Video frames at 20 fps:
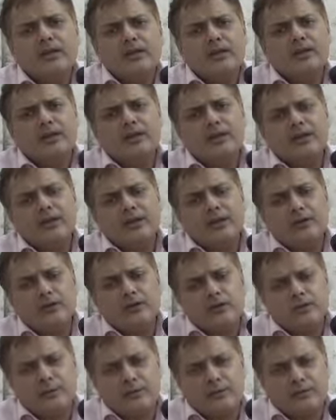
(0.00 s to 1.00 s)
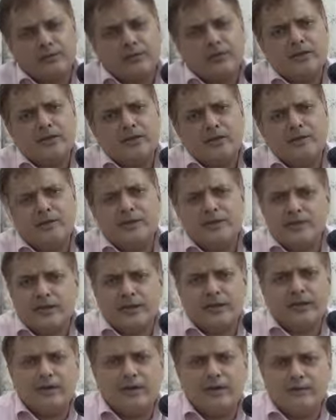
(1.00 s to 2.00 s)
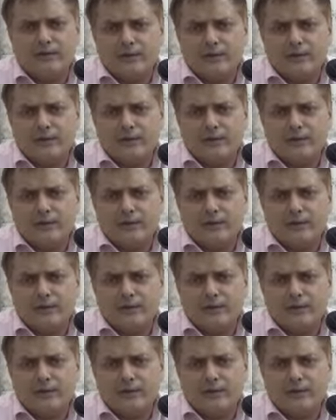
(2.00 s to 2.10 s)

then they can go to Patwari's office and